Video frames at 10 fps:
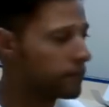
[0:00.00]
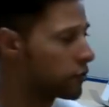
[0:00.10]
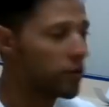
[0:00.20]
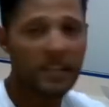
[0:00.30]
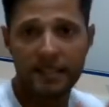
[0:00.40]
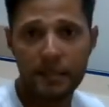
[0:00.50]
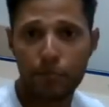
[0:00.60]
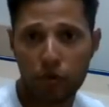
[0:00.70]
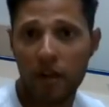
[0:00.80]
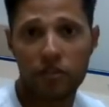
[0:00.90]
crazy
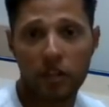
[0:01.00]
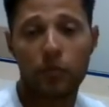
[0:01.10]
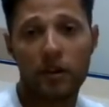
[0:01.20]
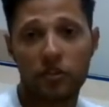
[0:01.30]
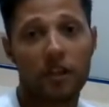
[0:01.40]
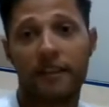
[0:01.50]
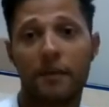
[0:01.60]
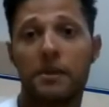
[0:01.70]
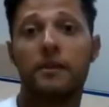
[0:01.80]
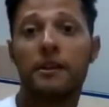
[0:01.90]
project where it's going to
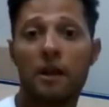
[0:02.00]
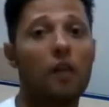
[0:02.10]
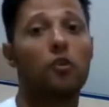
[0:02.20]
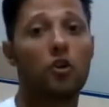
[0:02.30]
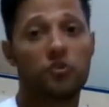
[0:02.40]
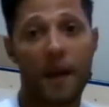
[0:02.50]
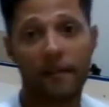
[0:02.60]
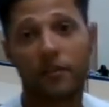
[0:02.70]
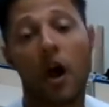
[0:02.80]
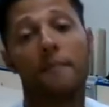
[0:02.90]
take me a large
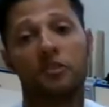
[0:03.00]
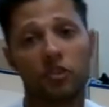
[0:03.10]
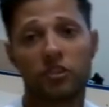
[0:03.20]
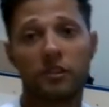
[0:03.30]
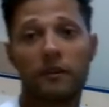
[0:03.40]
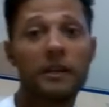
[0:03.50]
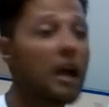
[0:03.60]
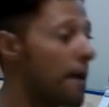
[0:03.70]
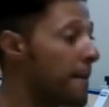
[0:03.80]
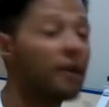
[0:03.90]
amount of time. It's just the
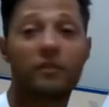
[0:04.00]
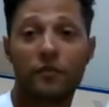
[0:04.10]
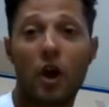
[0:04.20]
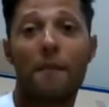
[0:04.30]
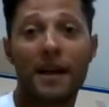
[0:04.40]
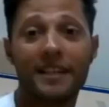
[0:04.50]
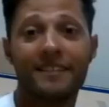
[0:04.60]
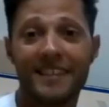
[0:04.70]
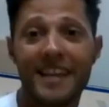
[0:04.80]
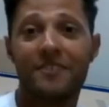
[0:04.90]
amount of time I need
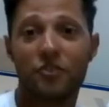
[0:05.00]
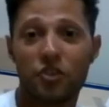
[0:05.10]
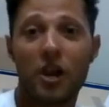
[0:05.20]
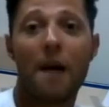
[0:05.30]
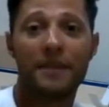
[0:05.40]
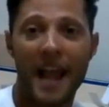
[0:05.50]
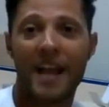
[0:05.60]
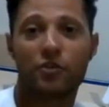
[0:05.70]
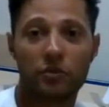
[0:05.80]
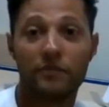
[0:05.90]
to get in the shop and
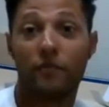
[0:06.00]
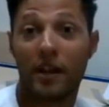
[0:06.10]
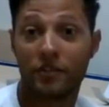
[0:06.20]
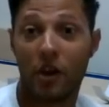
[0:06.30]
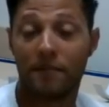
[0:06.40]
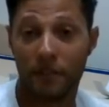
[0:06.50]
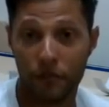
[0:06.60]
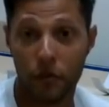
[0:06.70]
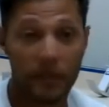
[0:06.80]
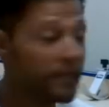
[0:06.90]
actually find time to
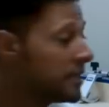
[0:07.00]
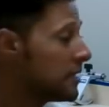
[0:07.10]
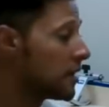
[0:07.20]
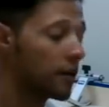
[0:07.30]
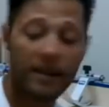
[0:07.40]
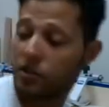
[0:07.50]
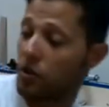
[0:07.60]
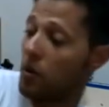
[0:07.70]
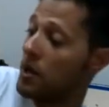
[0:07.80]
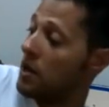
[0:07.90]
do it. All right,
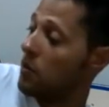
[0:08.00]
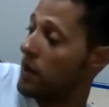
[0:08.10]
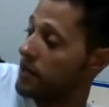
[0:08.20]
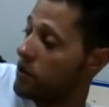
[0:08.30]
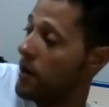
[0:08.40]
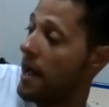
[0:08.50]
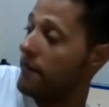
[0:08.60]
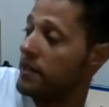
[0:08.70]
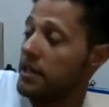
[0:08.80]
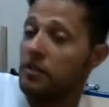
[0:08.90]
so what I do
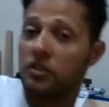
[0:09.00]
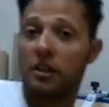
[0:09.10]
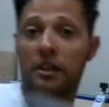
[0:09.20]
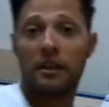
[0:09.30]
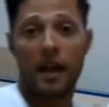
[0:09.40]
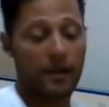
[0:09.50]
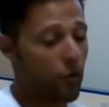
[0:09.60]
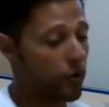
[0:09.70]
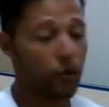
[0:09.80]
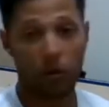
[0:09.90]
have is I
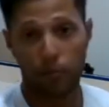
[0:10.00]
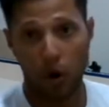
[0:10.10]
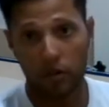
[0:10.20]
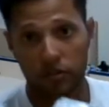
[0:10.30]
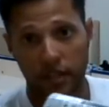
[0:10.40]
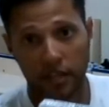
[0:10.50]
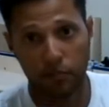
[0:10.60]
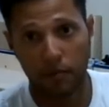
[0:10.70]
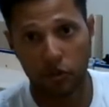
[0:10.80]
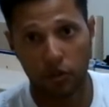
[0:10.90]
ordered all the parts. You guys
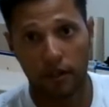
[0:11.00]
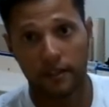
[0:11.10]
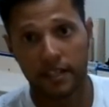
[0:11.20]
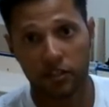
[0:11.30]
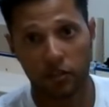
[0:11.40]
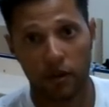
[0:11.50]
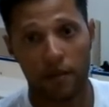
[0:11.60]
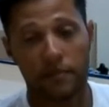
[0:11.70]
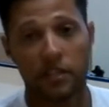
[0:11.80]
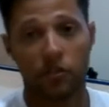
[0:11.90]
probably saw it on the
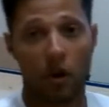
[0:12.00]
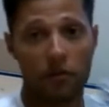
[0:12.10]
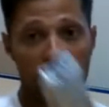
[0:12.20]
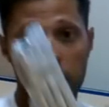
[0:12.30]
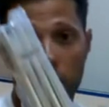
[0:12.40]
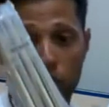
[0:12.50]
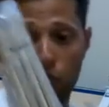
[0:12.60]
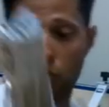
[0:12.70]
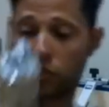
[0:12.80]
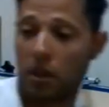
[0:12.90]
Instagram. These are the
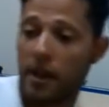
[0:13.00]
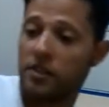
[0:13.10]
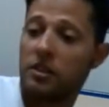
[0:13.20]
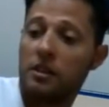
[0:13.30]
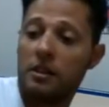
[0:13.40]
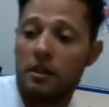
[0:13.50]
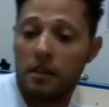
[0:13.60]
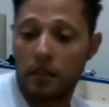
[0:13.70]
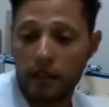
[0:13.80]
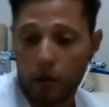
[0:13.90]
drawer slides.
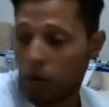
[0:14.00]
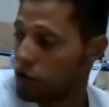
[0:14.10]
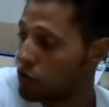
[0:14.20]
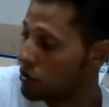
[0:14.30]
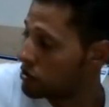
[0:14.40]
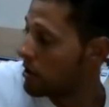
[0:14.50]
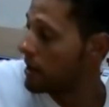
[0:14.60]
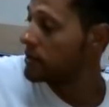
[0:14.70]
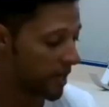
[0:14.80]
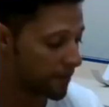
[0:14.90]
Got all the drawer
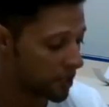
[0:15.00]
slides, and I'm